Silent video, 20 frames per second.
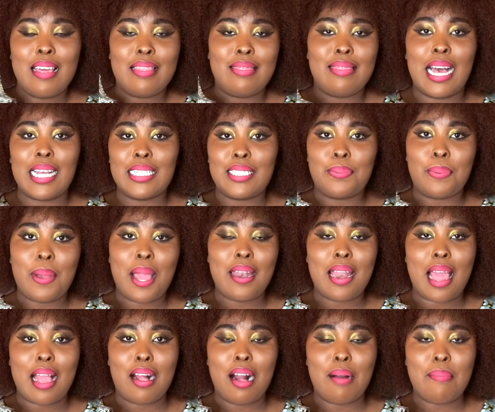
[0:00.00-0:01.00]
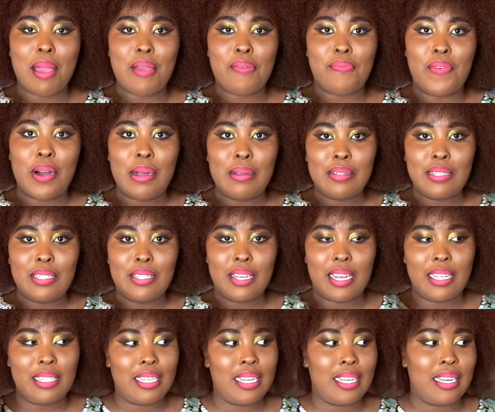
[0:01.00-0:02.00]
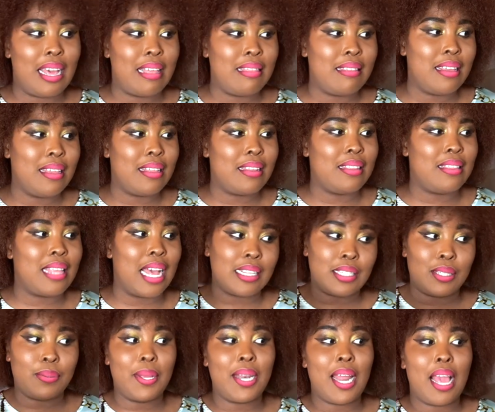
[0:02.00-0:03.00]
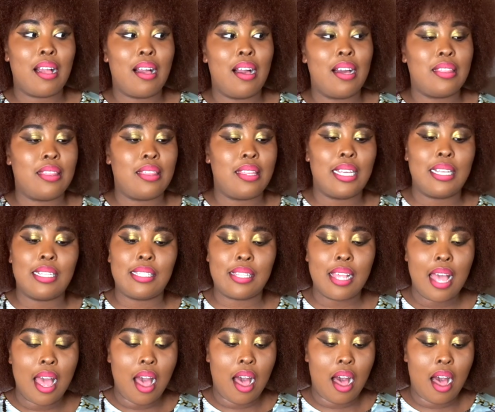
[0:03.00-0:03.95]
that's when I got my phone stolen, and then that's when I got this